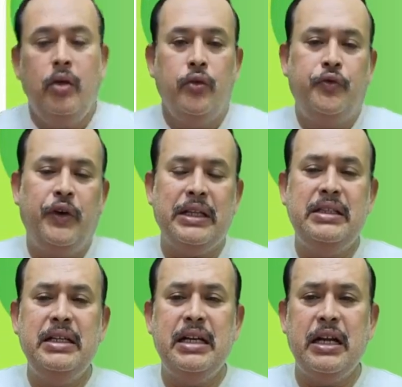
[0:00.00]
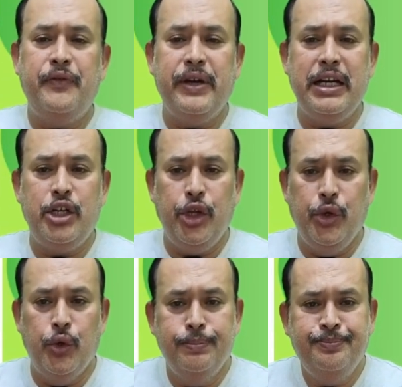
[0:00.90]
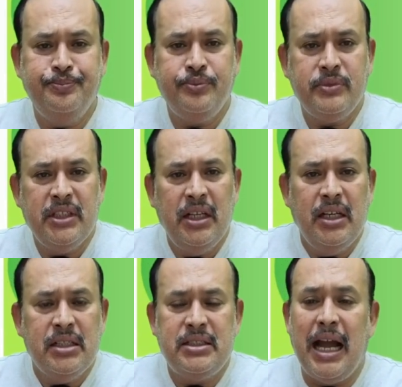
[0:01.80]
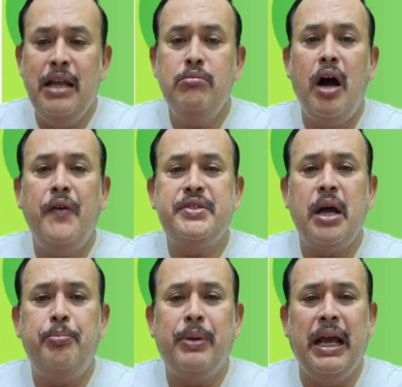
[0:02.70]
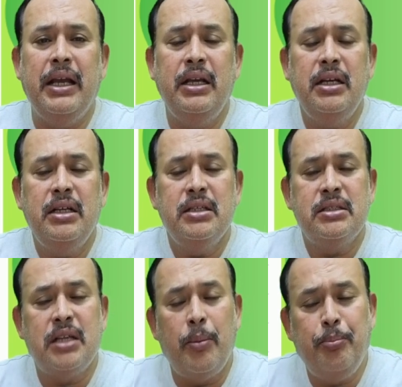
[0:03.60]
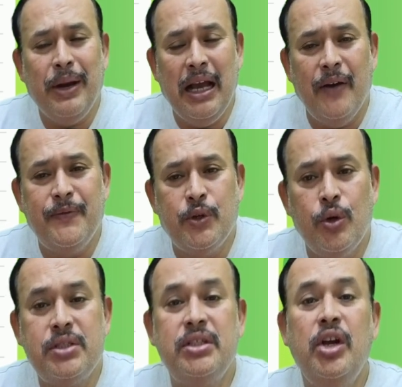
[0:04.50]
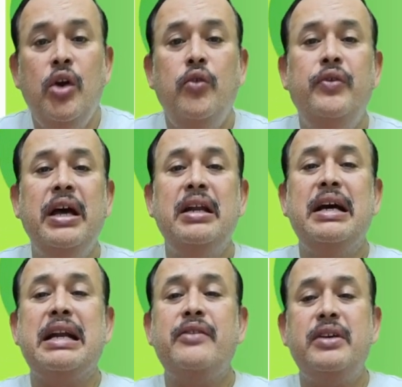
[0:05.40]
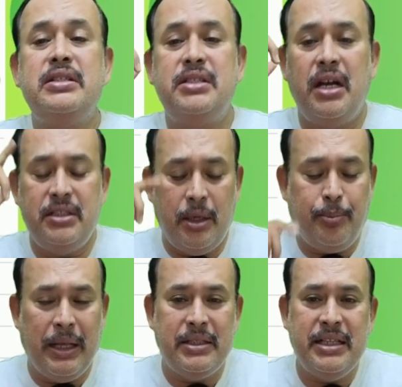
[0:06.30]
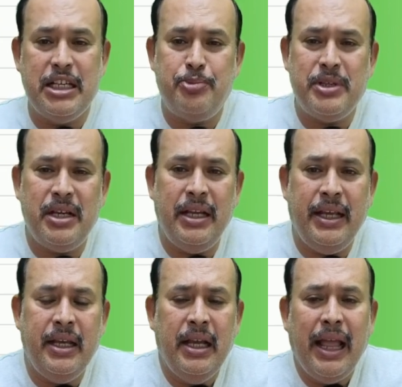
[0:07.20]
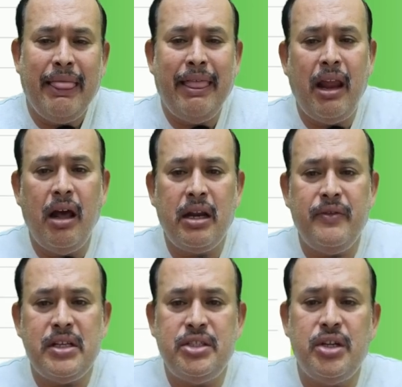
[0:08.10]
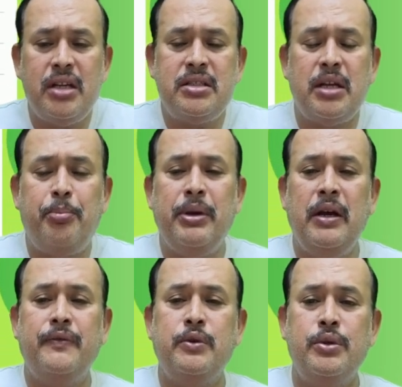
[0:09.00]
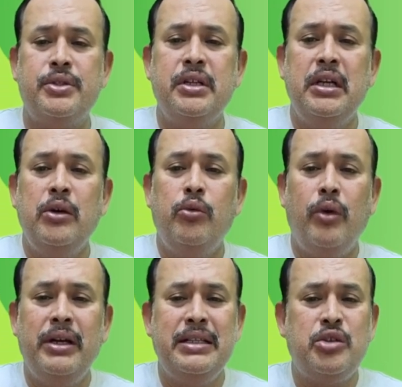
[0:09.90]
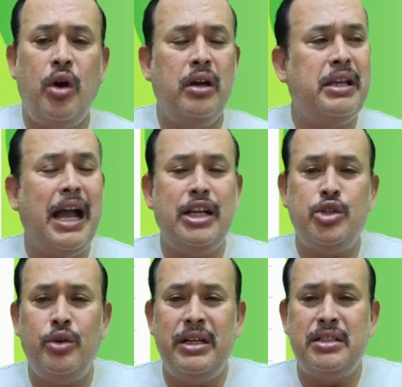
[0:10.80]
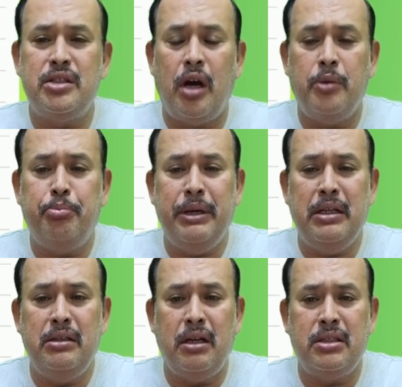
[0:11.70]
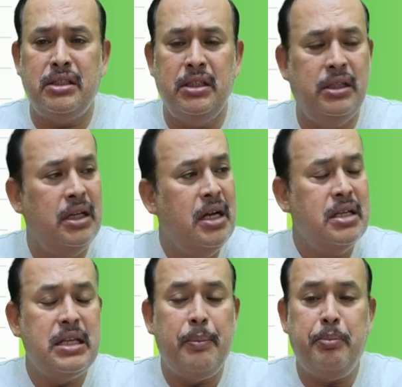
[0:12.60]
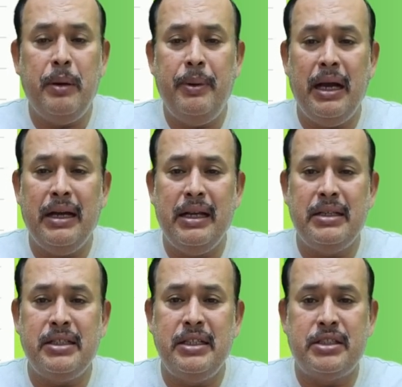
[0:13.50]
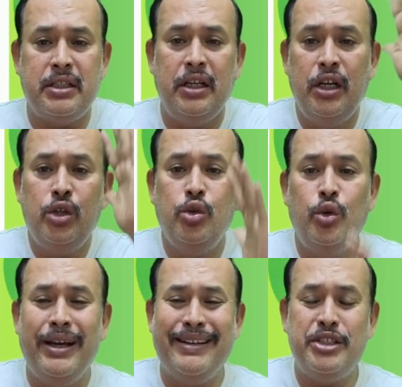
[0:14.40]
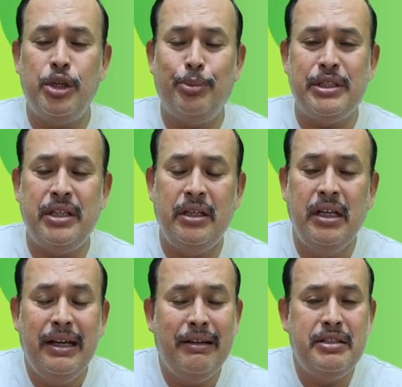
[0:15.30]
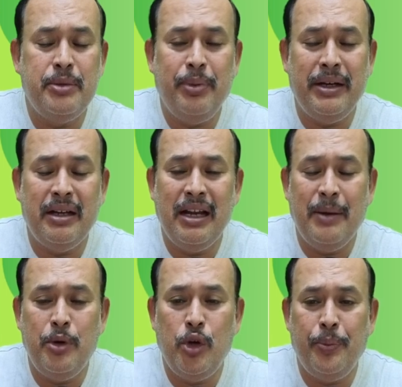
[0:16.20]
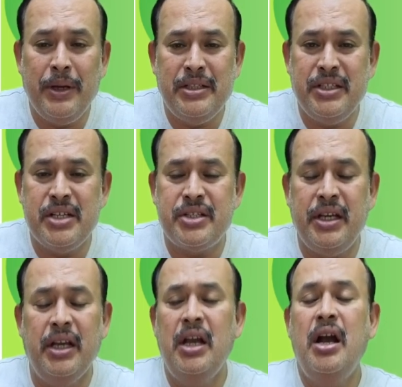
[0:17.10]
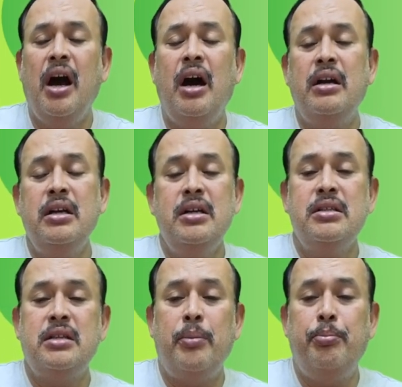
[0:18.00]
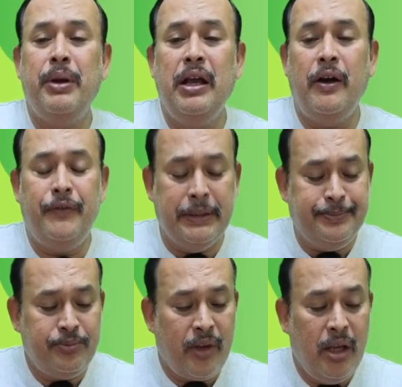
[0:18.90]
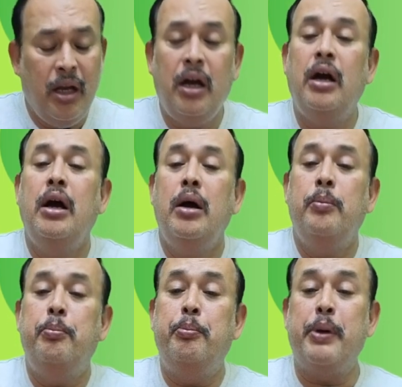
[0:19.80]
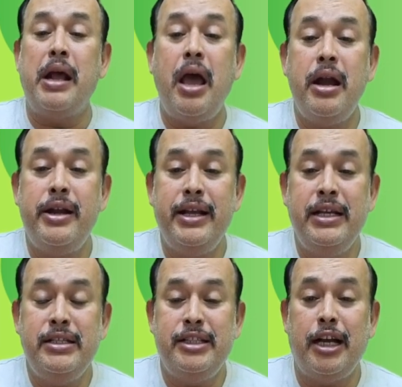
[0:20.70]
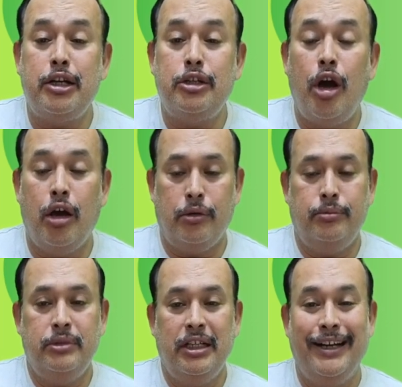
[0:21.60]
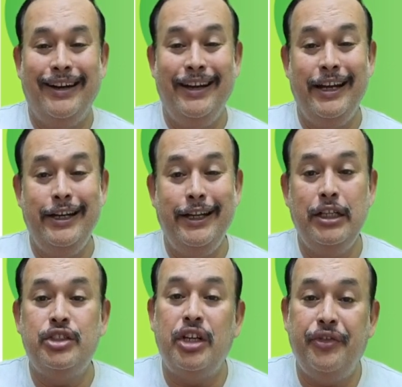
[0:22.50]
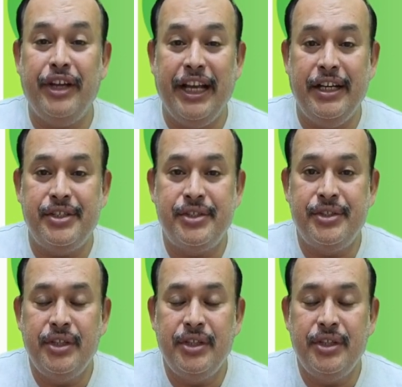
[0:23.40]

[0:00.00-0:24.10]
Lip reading: further referring to you, time of supply, supply of goods where reverse charge applies. Especially there are reverse charge supply of goods. One is called cash on nets, not paid, not shielded, supplied by agriculturalist to a registered person, recipient liable to pay GST, or supply of a priority sector lending certificates,